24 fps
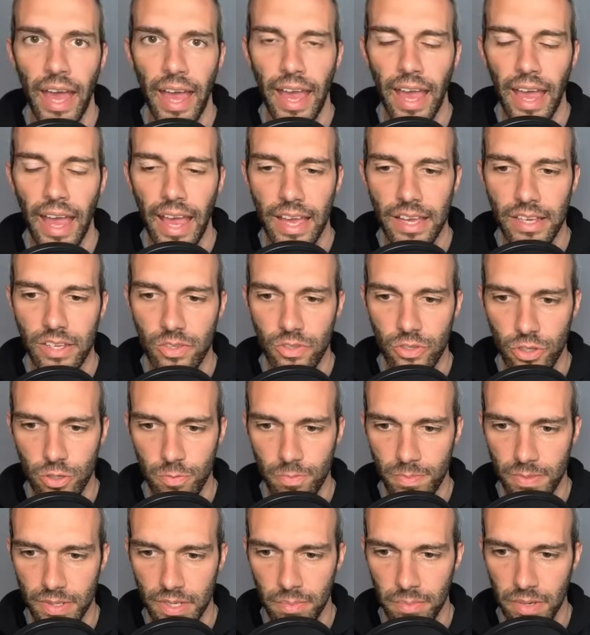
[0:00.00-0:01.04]
Hey YouTube,
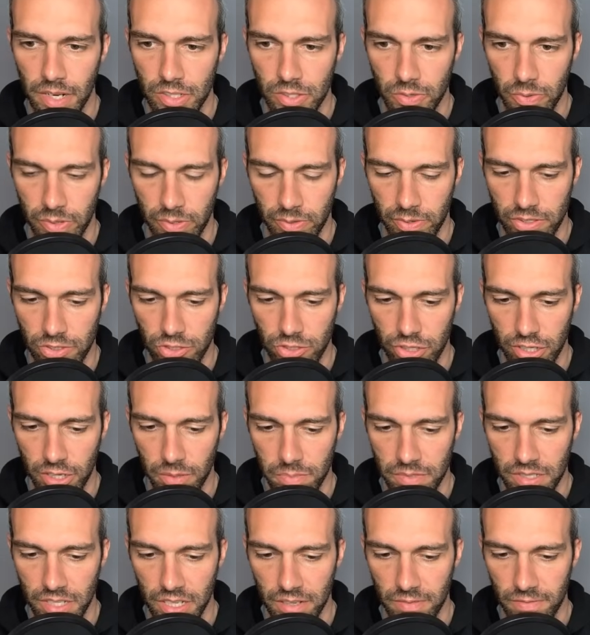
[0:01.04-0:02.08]
coming at you with a Retro
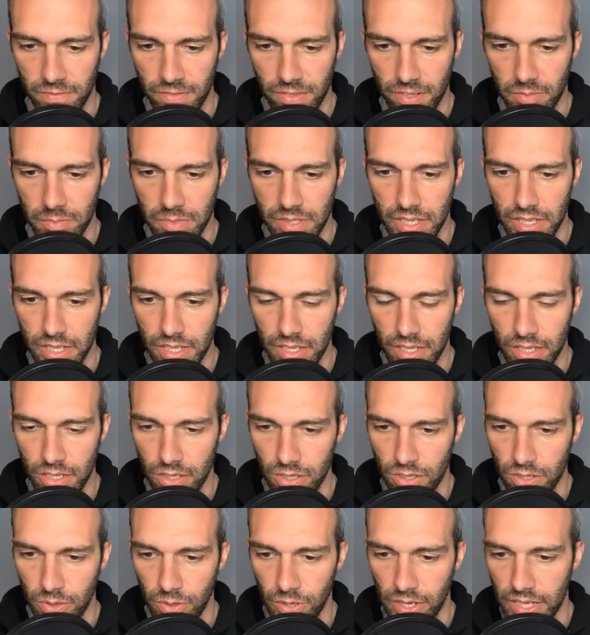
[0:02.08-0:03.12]
Cup team from Z,
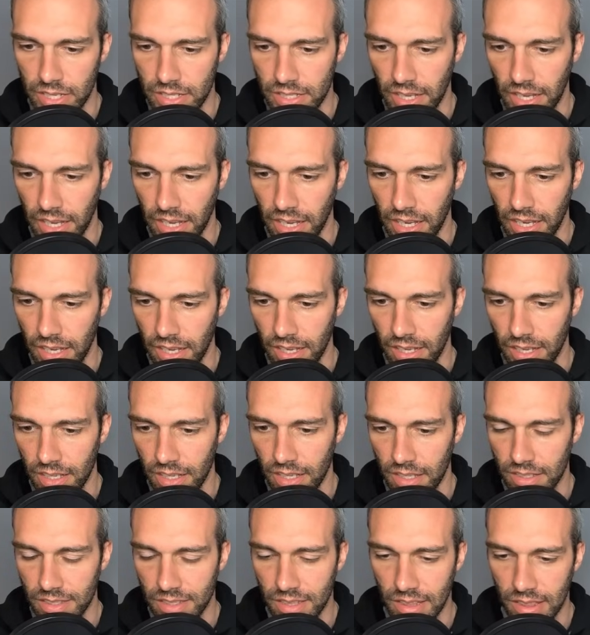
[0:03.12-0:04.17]
who is
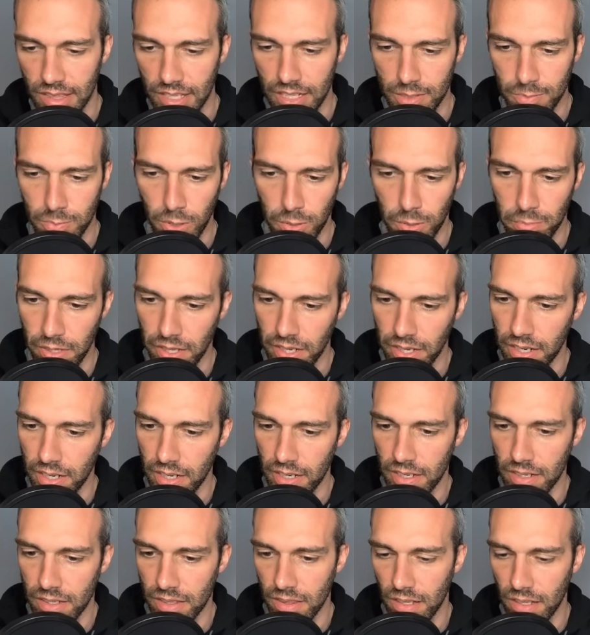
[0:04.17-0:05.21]
a leaderboard
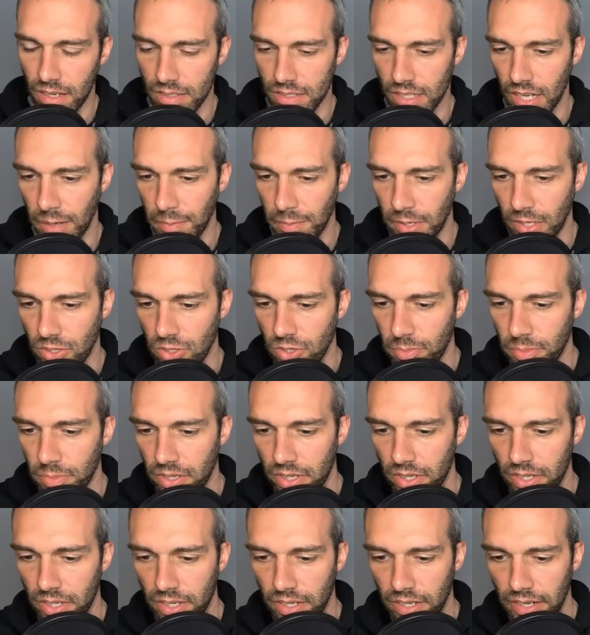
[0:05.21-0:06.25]
player, longtime
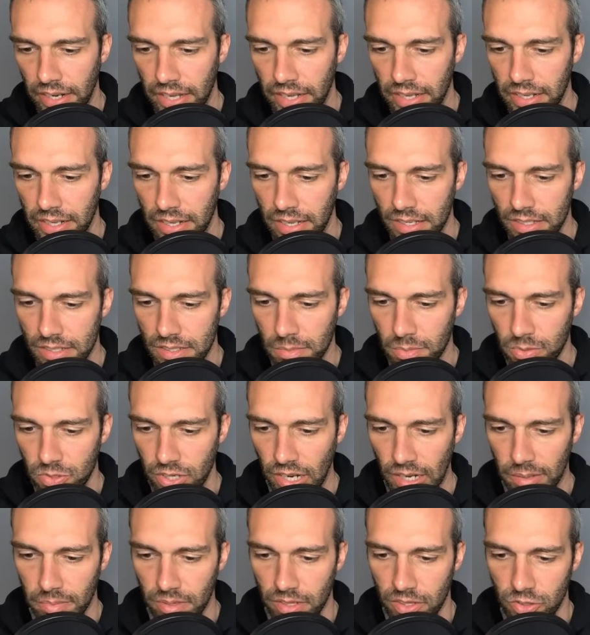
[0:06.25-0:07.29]
contributor, and
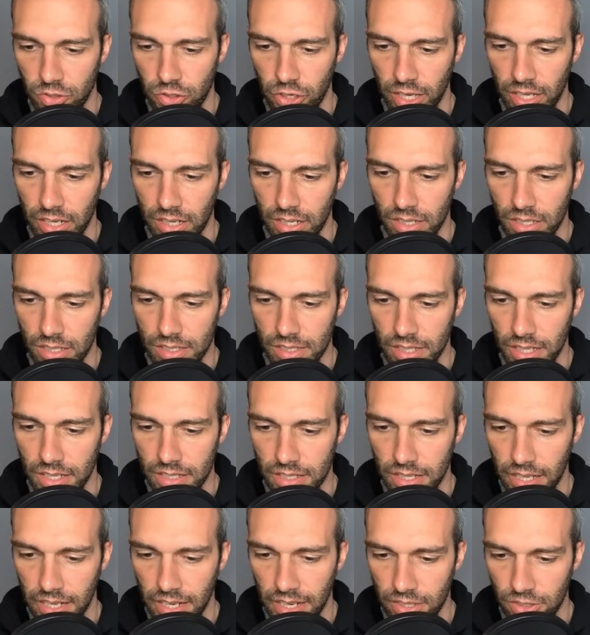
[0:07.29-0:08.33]
subscriber to the channel.
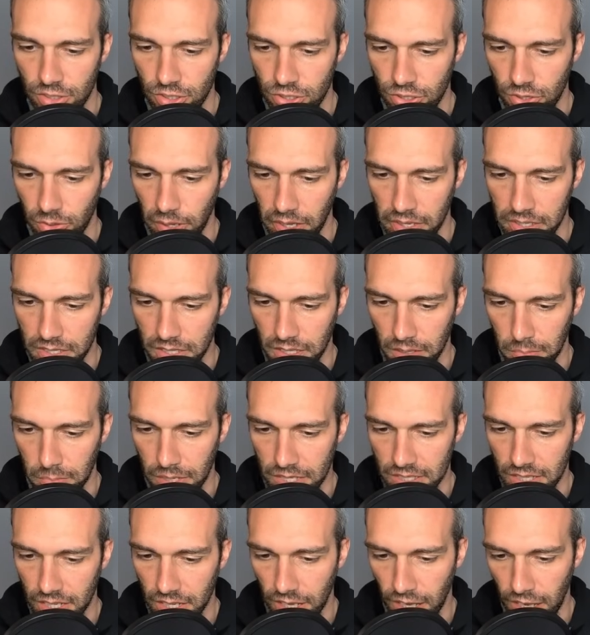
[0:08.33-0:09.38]
Says, hey Dan, just showcasing a
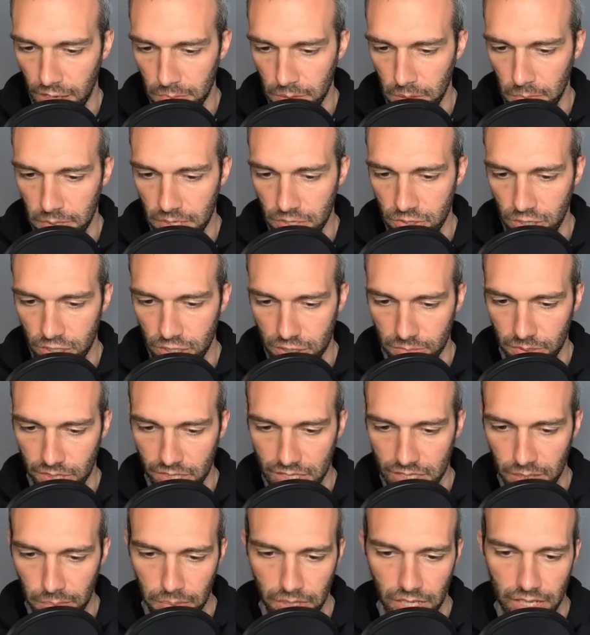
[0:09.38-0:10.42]
basic ABB charjabug
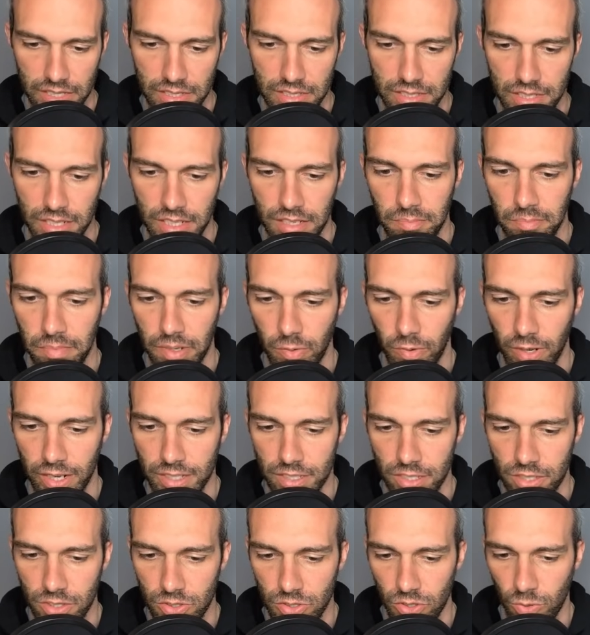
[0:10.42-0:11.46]
double ice team. Been wanting
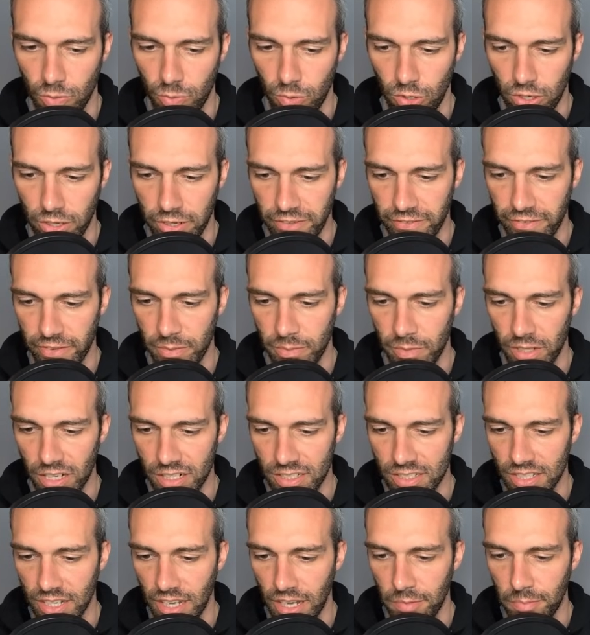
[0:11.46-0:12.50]
to use aurorus for a long
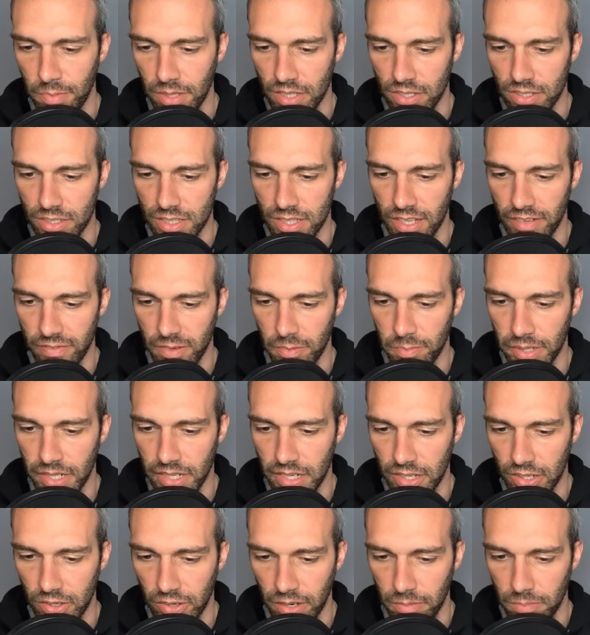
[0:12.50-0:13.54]
time, but there's never been
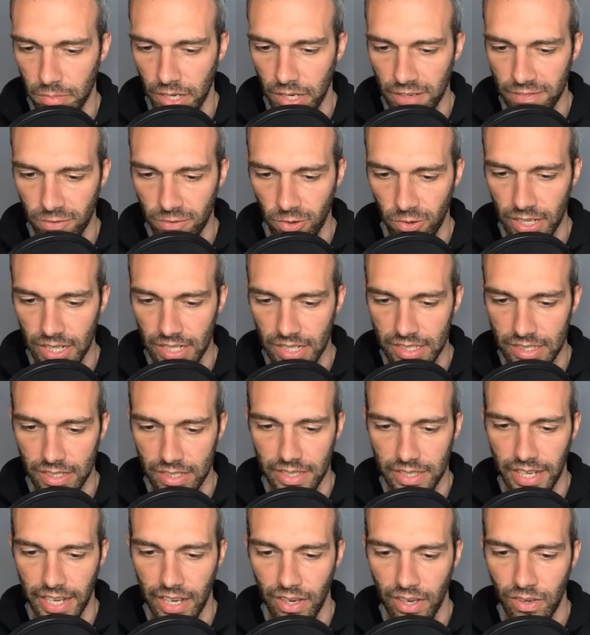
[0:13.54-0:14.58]
a great meta for it until
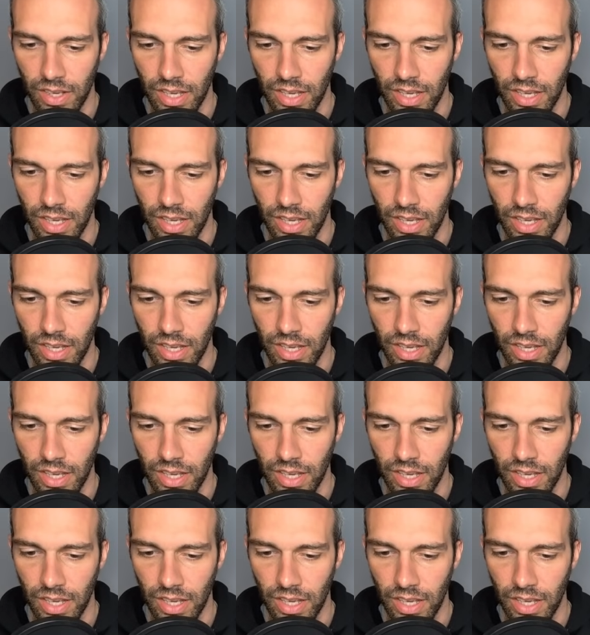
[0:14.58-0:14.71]
now.